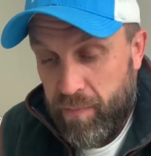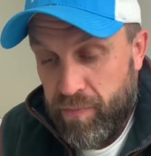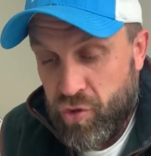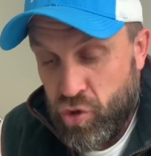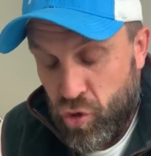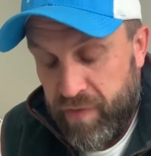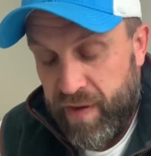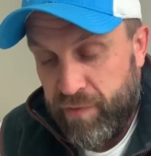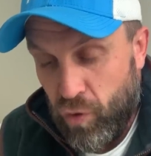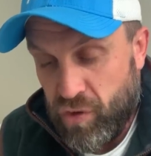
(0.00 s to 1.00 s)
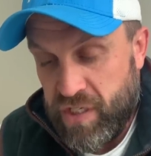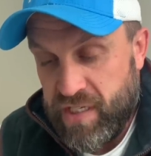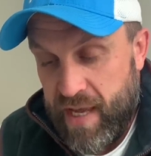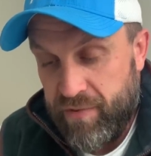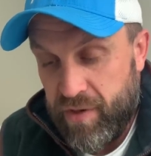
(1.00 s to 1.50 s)
Should have hit
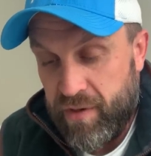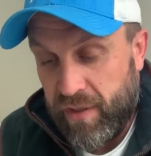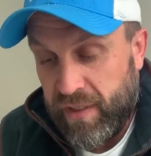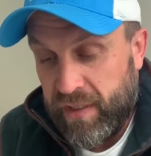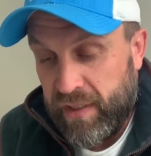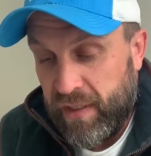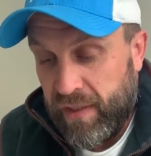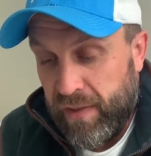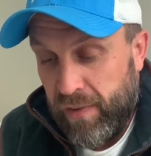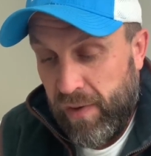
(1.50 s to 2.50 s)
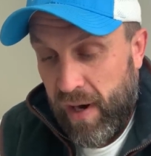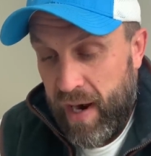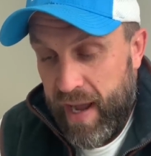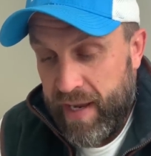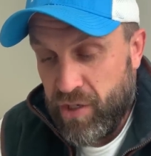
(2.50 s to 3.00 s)
47.
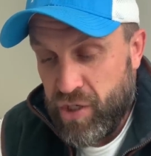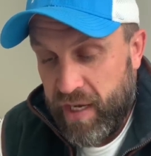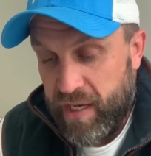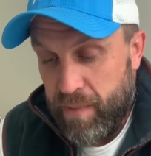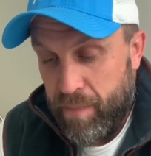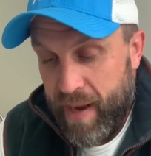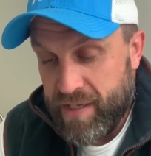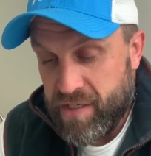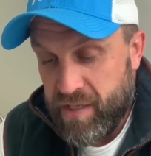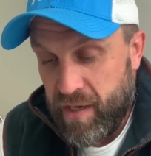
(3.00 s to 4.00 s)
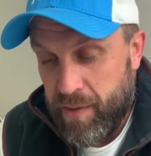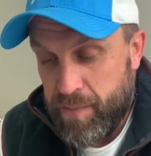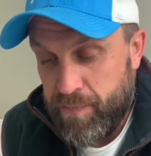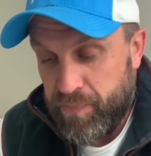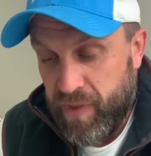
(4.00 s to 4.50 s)
Ate chicken and pasta
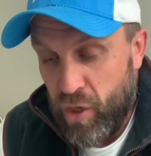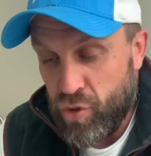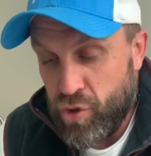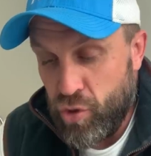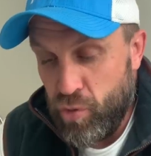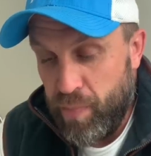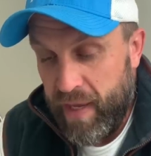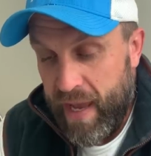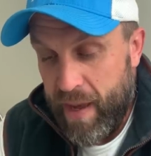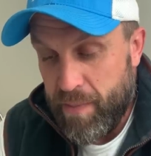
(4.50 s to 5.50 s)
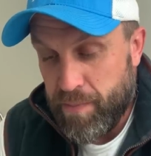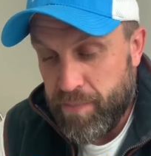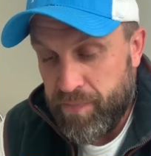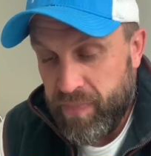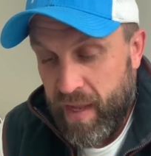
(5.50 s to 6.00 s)
at 2 p.m.,
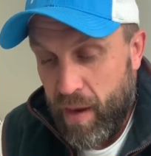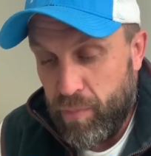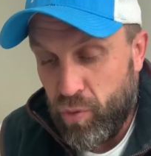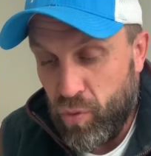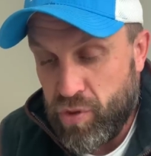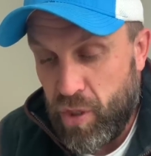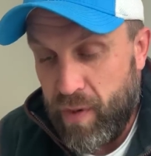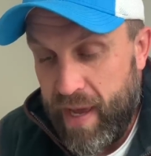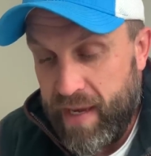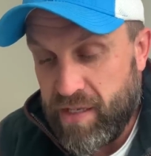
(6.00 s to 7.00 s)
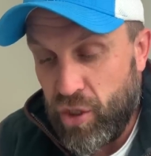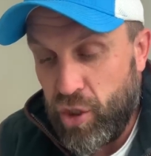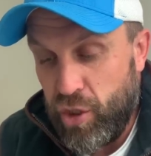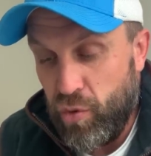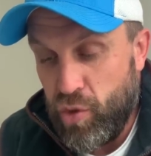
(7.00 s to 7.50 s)
but also ate a
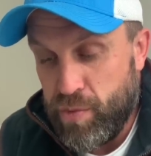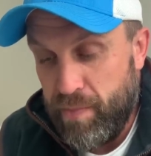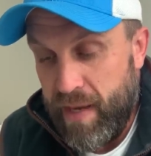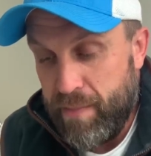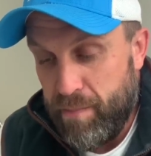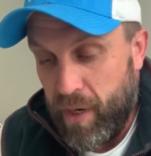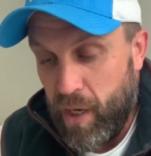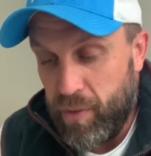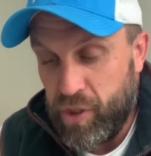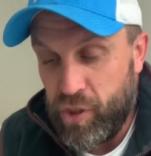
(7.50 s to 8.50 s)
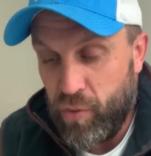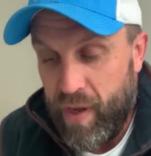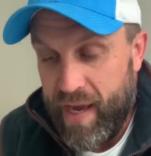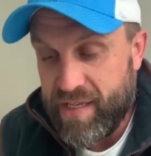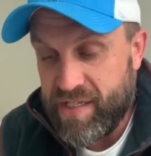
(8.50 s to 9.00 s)
huge meat barbecue
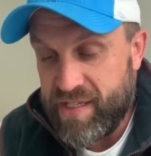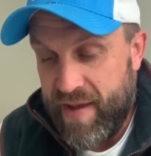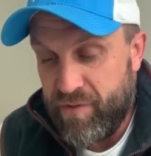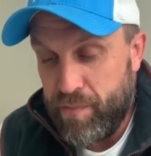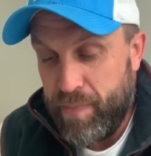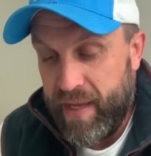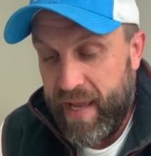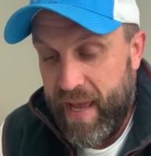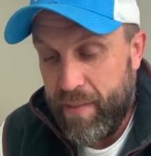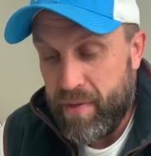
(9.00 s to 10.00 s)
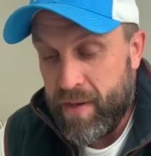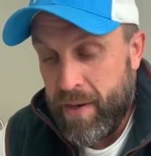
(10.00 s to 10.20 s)
at 7 p.m.